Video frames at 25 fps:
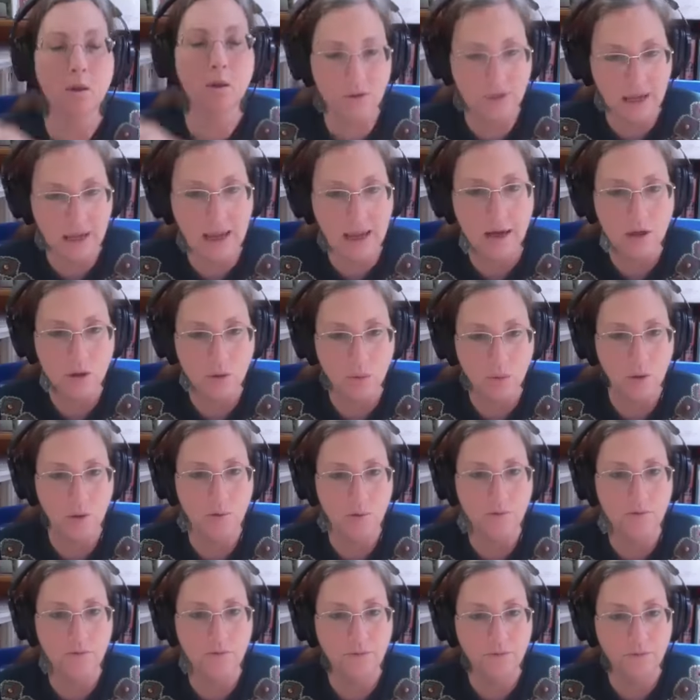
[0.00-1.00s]
the
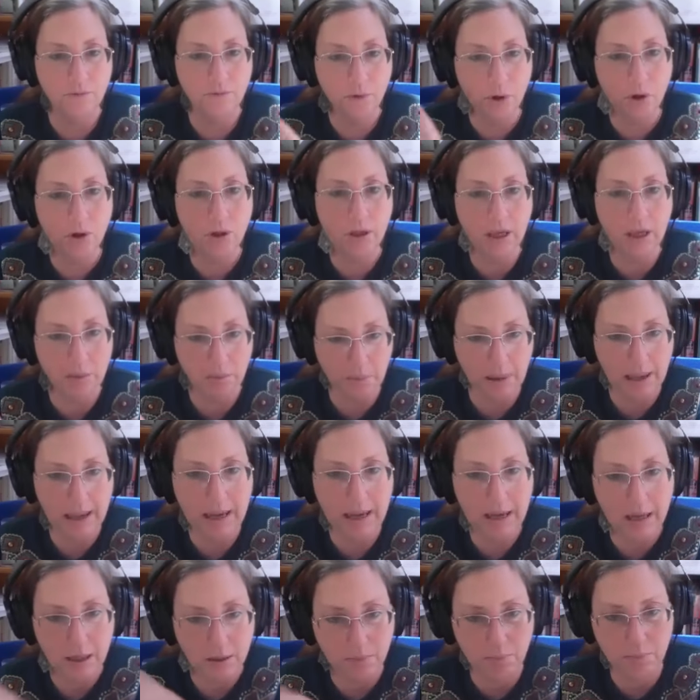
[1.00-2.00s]
actual fully
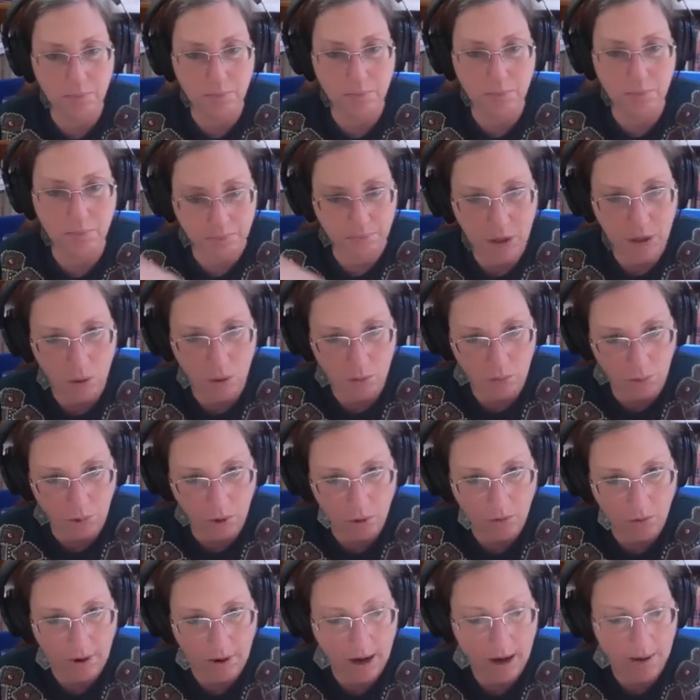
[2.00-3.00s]
paid bigger
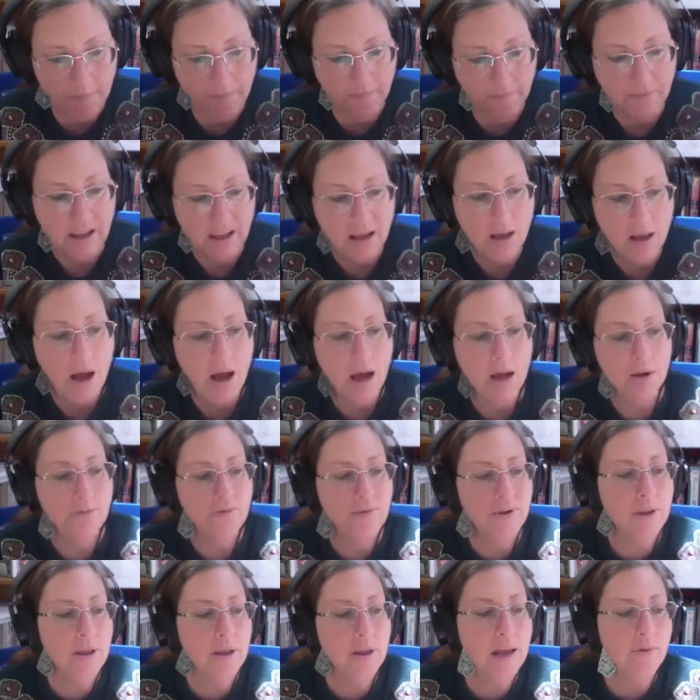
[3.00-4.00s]
program.
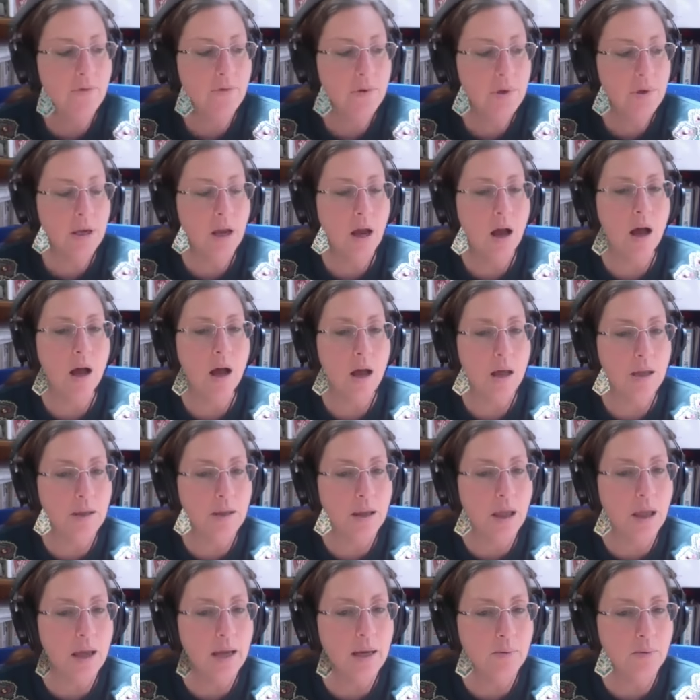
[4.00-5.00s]
I feel like for the
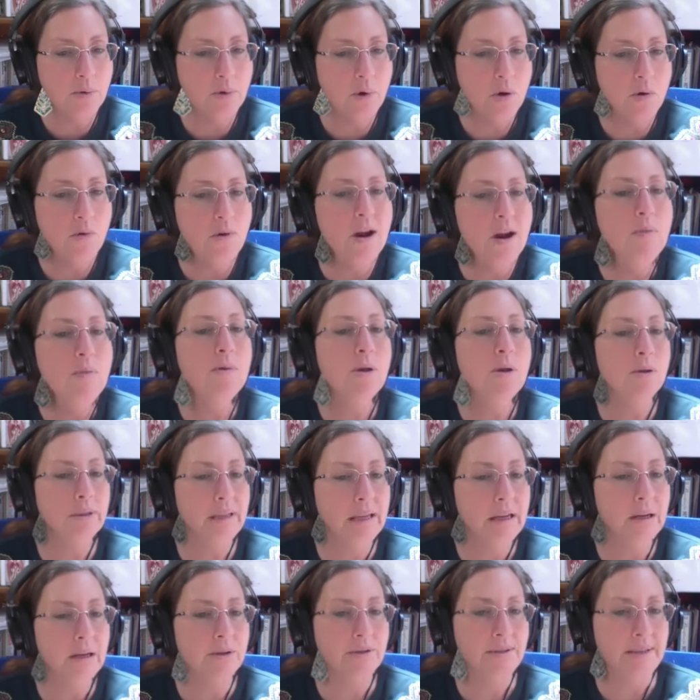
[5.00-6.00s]
online program, you'll
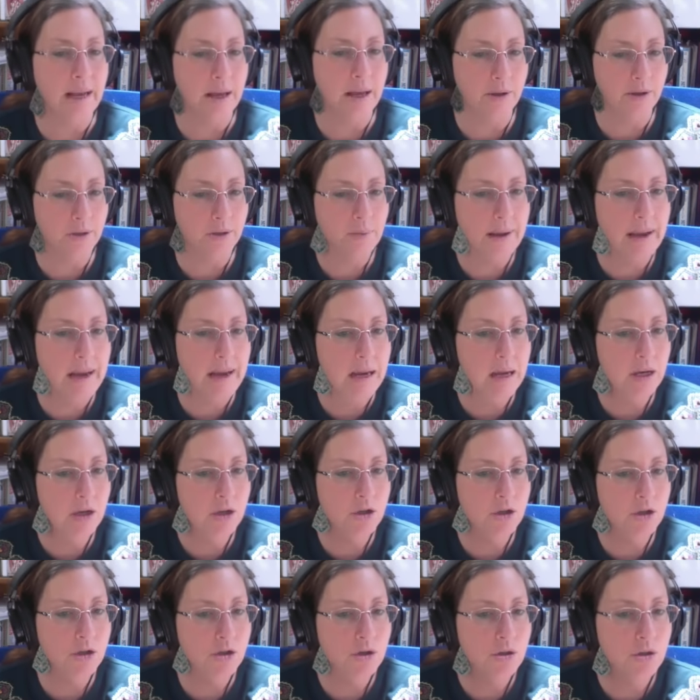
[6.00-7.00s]
need a sales
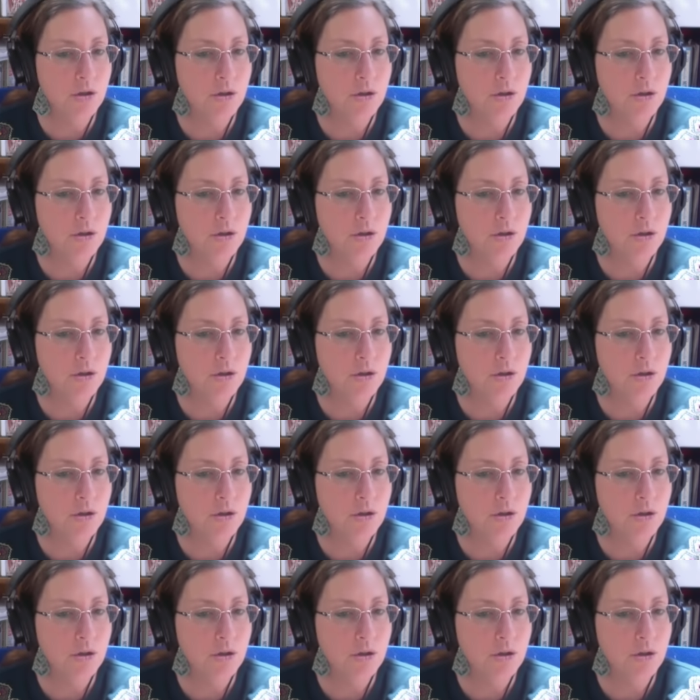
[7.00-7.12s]
page.